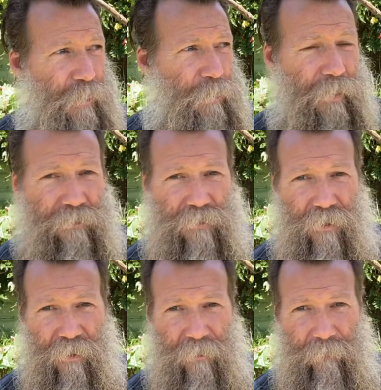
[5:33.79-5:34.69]
But
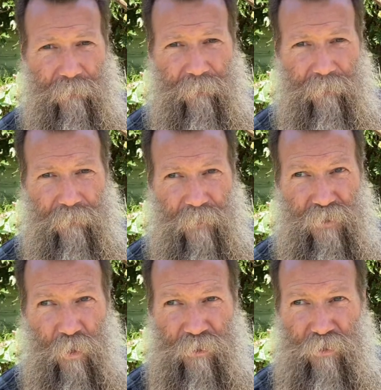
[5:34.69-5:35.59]
let's
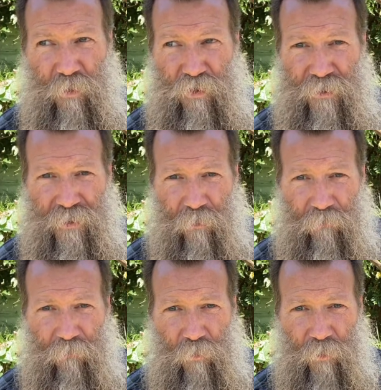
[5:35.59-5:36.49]
go ahead and switch this out
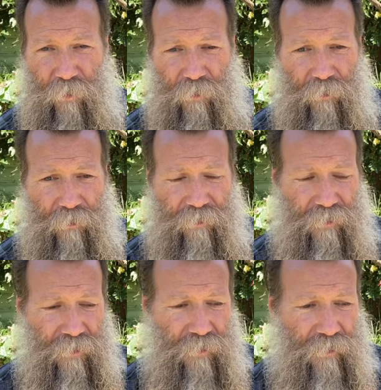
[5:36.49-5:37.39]
for
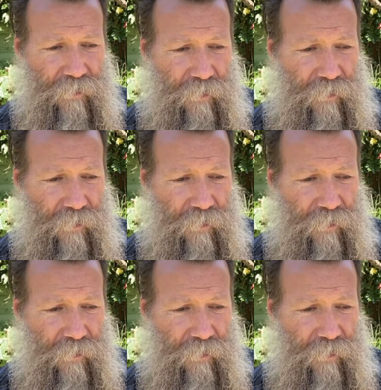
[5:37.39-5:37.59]
the,